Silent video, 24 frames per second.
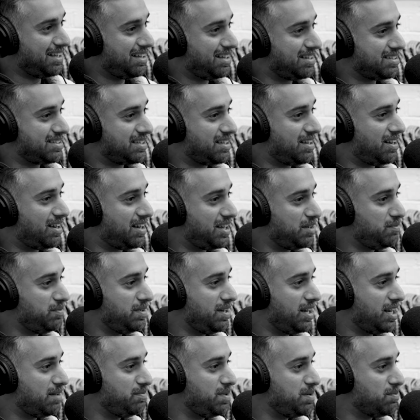I say, hire me,
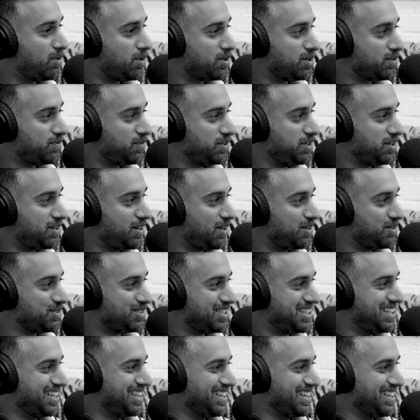let me model for your clothes.